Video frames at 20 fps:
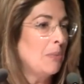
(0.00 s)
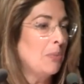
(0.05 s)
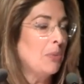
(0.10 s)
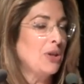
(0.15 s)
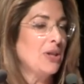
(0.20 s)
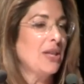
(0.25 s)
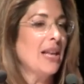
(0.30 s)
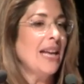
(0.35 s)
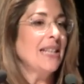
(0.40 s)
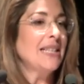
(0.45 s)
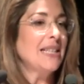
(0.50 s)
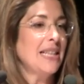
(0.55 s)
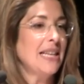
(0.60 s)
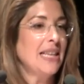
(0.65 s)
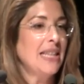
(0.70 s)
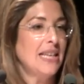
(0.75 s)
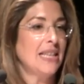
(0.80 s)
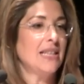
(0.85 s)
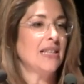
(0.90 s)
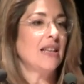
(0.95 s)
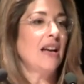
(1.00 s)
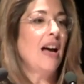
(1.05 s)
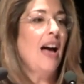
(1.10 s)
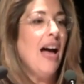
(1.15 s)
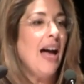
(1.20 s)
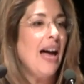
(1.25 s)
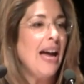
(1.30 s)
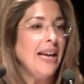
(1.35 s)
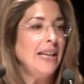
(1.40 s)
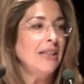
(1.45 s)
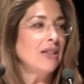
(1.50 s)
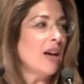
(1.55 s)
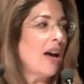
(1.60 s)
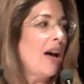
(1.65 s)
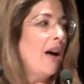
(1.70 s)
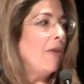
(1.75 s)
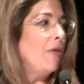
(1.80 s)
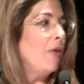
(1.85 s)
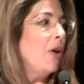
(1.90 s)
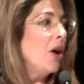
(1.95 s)
precisely this kind
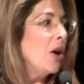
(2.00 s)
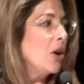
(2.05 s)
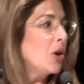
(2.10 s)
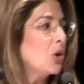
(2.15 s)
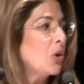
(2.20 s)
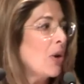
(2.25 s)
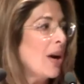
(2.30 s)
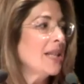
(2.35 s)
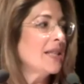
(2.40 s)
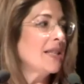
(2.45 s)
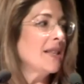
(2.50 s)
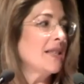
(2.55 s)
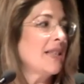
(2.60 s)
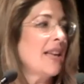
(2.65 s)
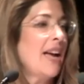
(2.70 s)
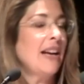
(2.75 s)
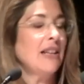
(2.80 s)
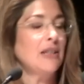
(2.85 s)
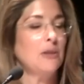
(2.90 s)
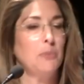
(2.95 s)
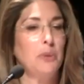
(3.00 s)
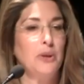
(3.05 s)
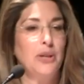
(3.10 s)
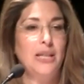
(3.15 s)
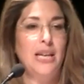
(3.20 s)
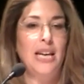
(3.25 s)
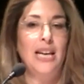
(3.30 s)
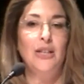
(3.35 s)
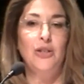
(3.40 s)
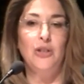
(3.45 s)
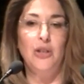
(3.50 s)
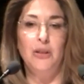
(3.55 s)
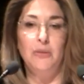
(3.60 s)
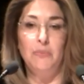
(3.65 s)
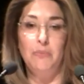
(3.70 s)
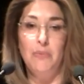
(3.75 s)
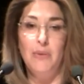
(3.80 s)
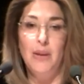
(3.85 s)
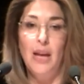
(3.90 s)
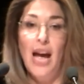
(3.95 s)
of crisis
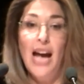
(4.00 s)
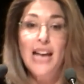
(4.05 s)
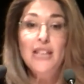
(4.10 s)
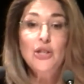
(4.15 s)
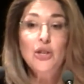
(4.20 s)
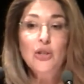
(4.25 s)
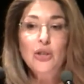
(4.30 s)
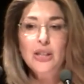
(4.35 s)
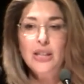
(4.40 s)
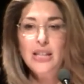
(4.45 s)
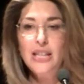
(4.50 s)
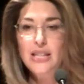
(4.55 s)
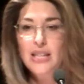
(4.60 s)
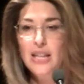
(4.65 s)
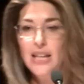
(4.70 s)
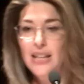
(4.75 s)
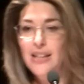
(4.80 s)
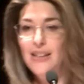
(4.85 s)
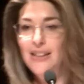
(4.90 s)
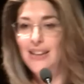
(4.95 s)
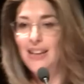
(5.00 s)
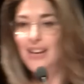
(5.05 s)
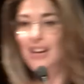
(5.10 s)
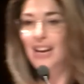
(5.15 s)
exploitation. I certainly did.